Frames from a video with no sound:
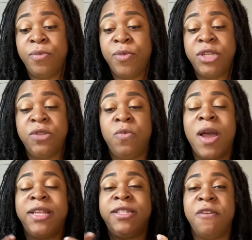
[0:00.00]
Which is
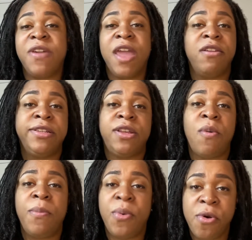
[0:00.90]
why self-care is so
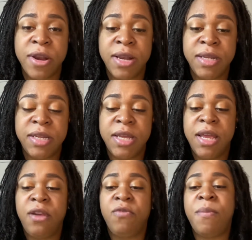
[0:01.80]
important.
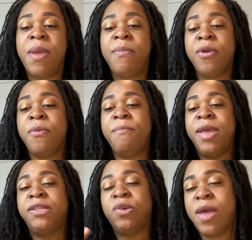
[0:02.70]
Remember,
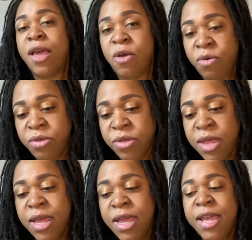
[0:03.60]
mental health
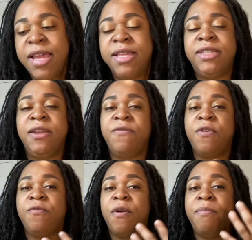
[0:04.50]
is
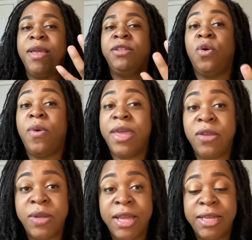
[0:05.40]
different from mental
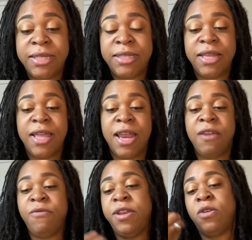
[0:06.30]
illness. That
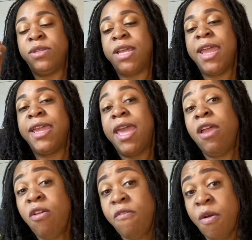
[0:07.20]
if we don't take
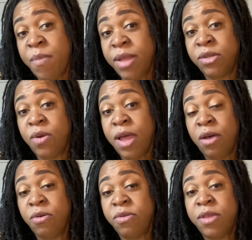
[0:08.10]
care of our mental
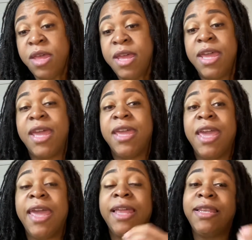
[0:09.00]
health, it
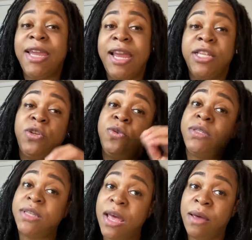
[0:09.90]
can lead to
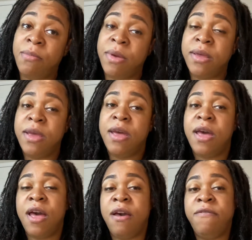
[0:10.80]
some
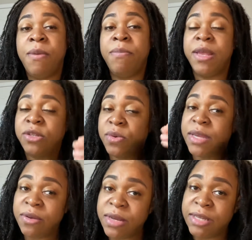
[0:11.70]
of the mental
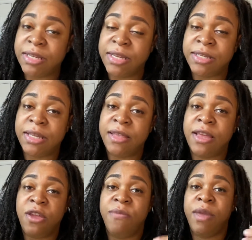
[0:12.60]
illnesses
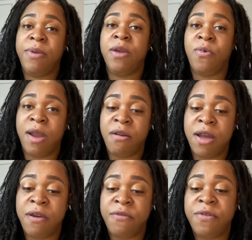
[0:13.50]
that you may be aware
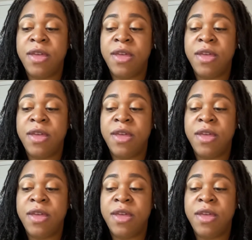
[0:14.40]
of.